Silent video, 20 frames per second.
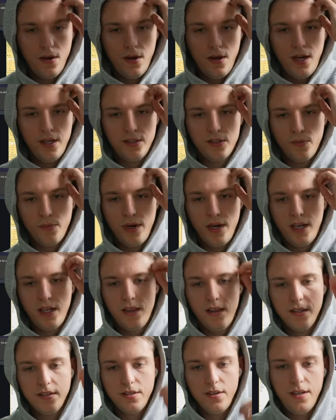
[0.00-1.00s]
And so when I
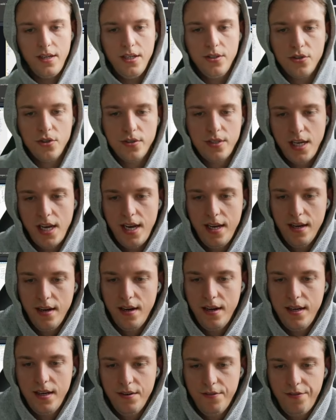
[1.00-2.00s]
clicked on Intro to
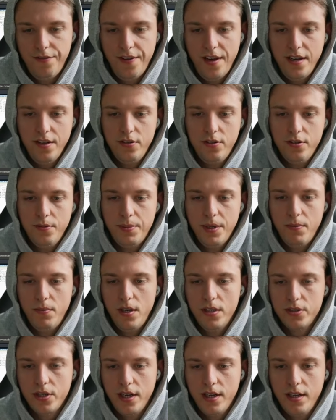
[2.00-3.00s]
AI, it failed, but
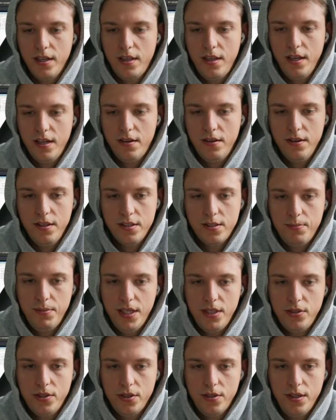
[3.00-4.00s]
watch, I can click on this
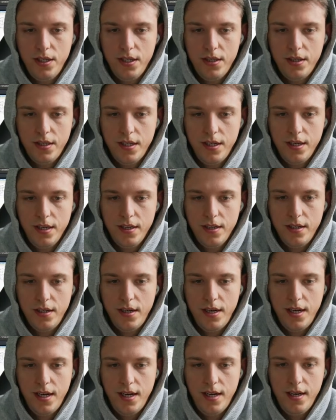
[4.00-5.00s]
Midjourney thing
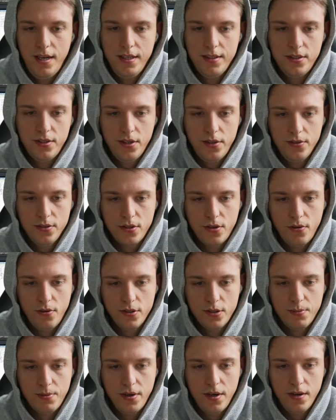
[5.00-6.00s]
and it shows course
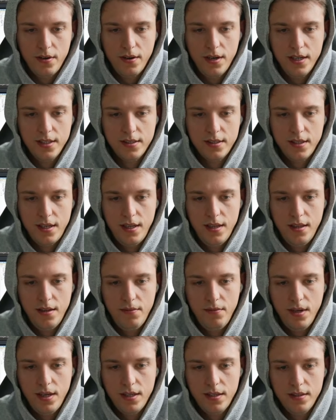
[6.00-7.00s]
progress and then
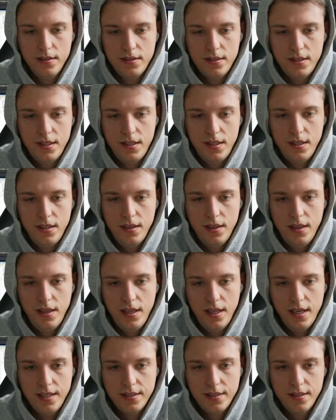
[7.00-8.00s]
we can see
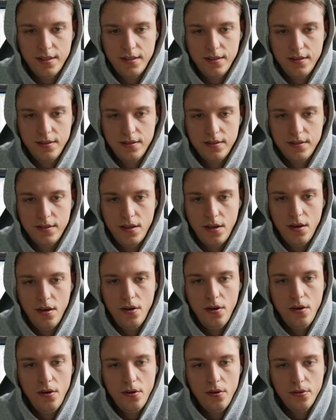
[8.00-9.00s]
lessons.
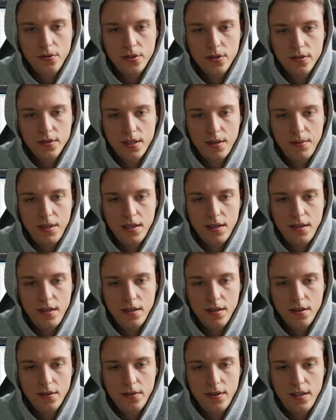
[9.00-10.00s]
Oh, so does that mean I need to
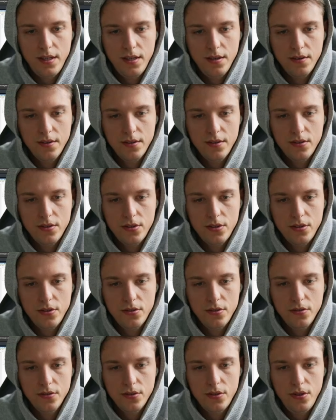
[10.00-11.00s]
go in here and
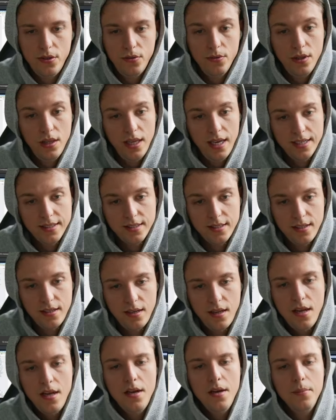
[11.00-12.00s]
choose new lesson?
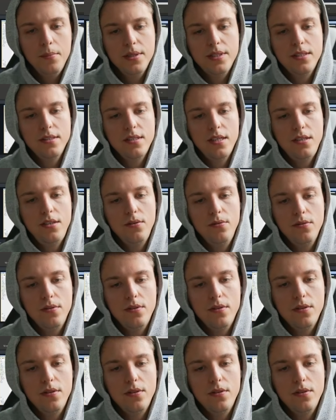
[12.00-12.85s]
But since I don't,